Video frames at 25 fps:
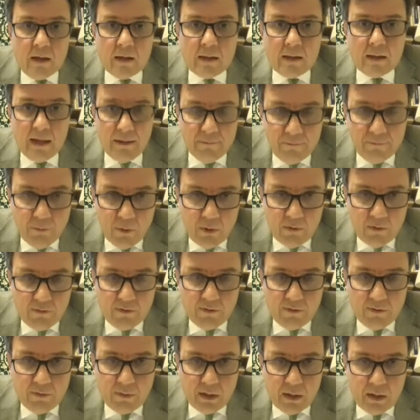That
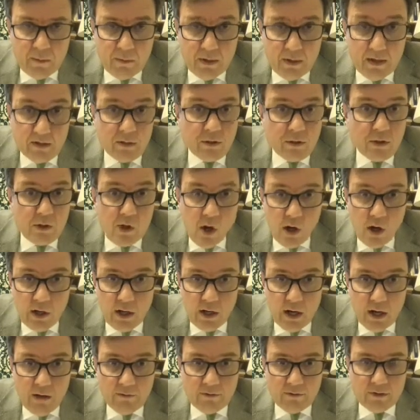£450 million is not
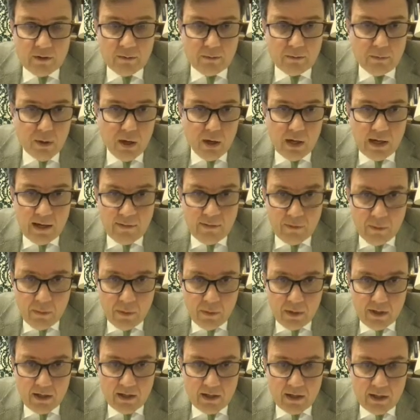enough to buy
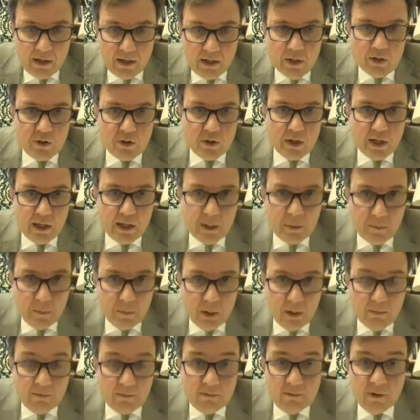everybody in the country a heat
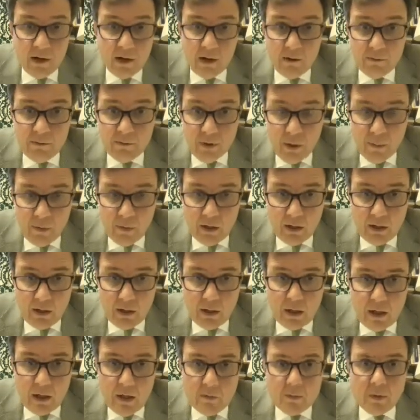pump, far from it.
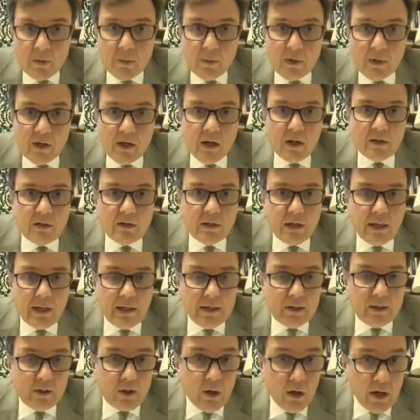But we are saying
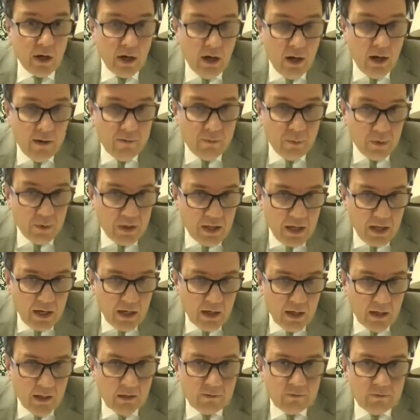it's got enough within
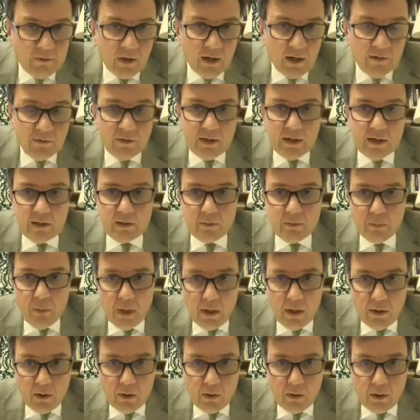it,
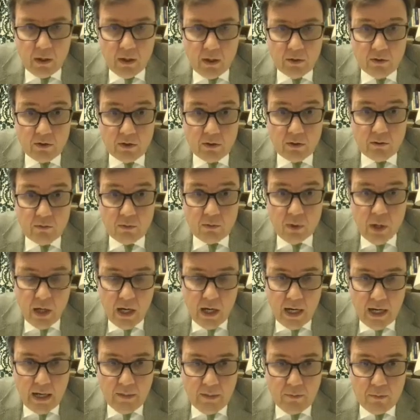£5,000 grants, to
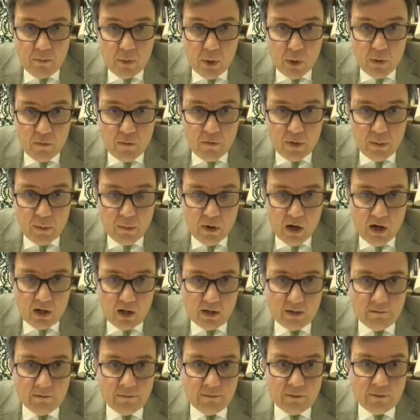really move the
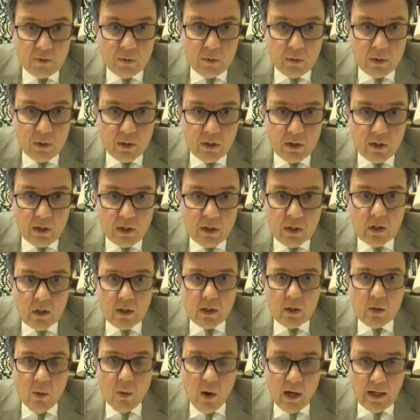market forward
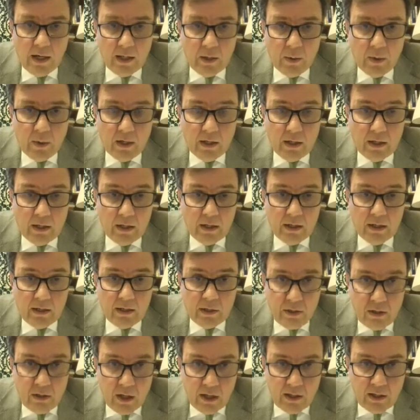quite quickly and
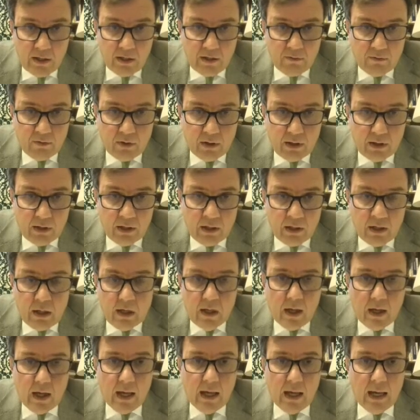decisively.
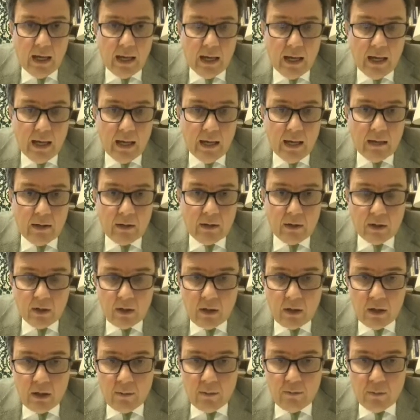And
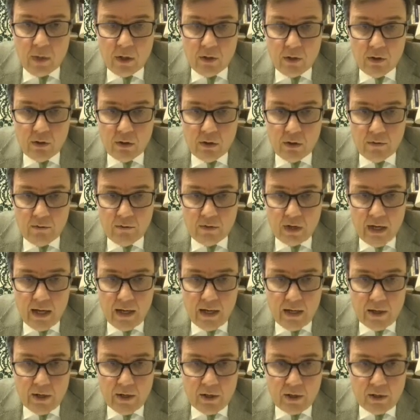most of the
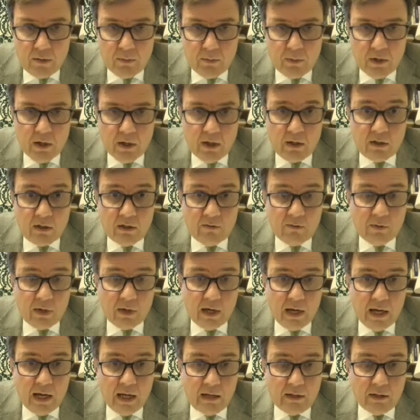energy suppliers have
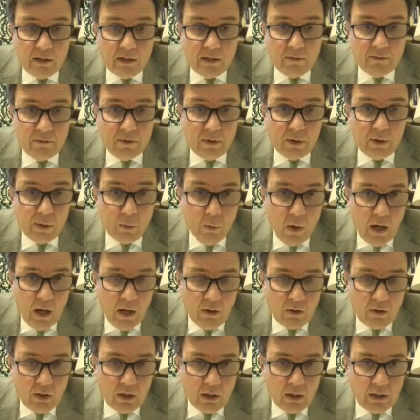reacted very
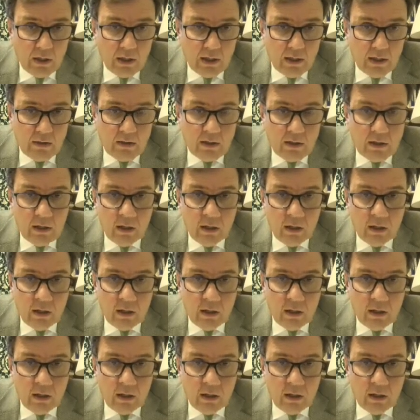well to that.